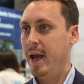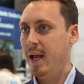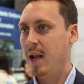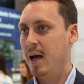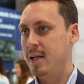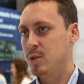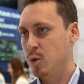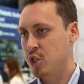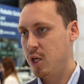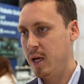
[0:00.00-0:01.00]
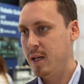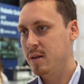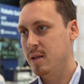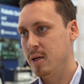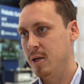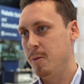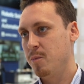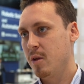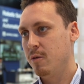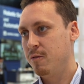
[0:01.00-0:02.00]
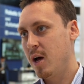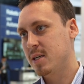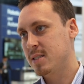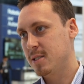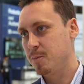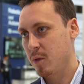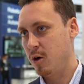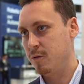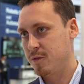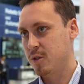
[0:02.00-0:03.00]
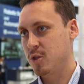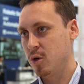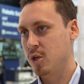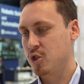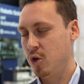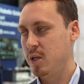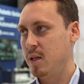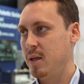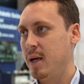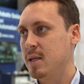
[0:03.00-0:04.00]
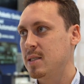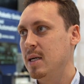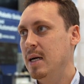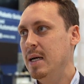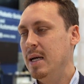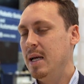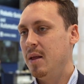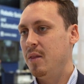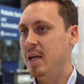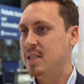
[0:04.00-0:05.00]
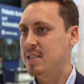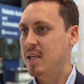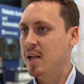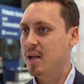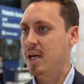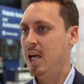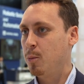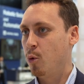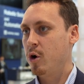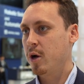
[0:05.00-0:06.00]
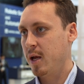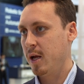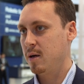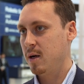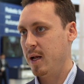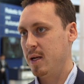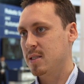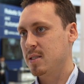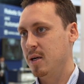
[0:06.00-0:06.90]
halides, which are in the flux of the solder joint in the end, they still keep working. And